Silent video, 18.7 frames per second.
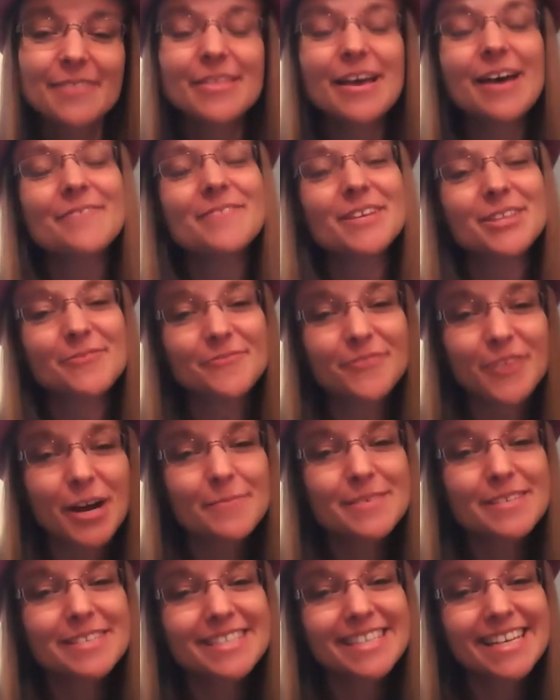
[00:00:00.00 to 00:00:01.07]
having the
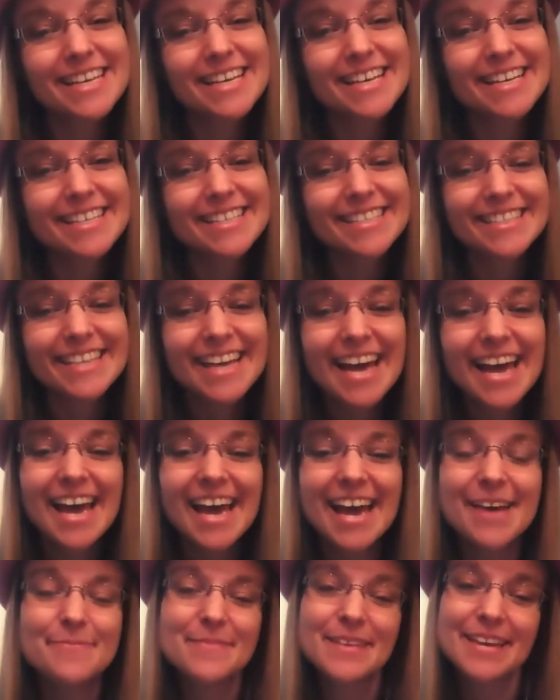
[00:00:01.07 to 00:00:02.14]
pharmacist
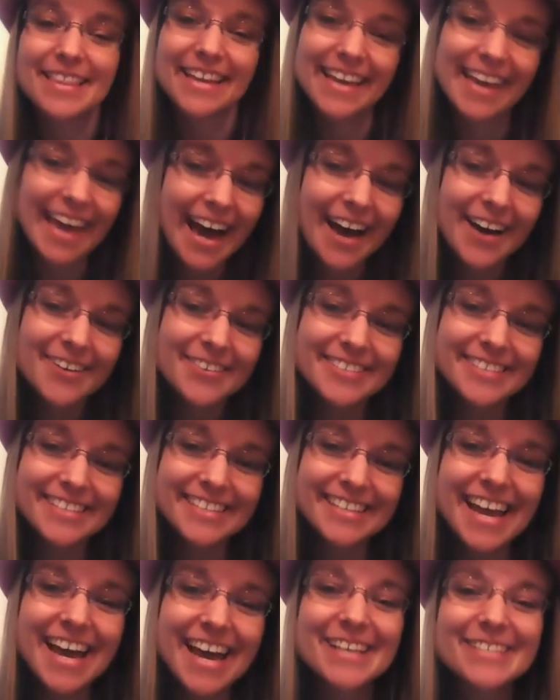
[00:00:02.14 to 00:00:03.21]
and being the
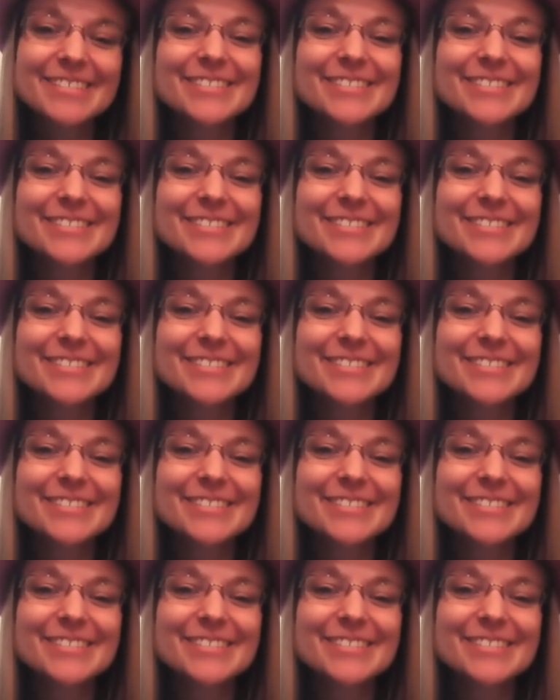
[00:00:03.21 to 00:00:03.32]
accountant.